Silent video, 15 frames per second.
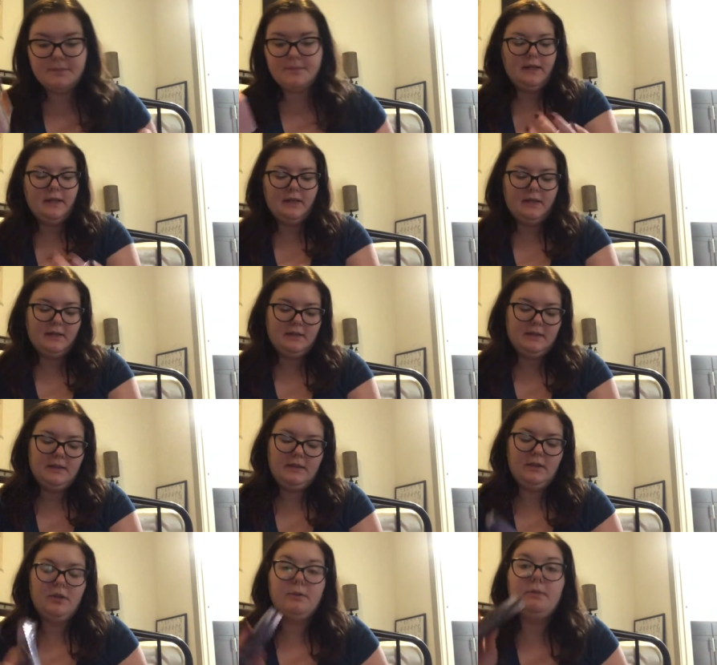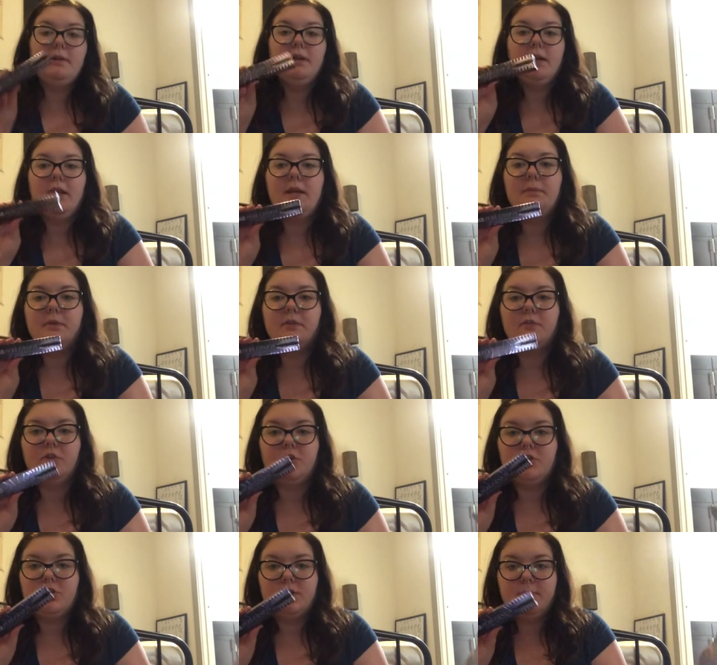And I got the Urban Decay
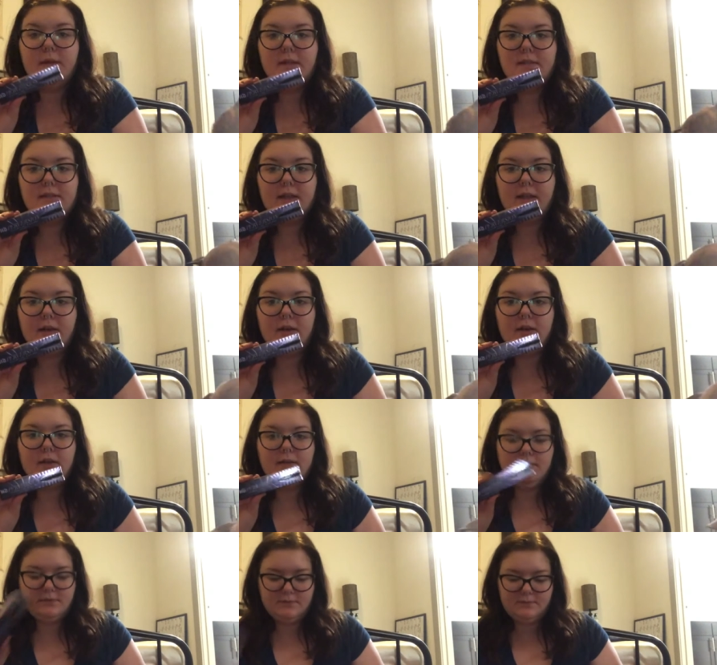Perversion mascara,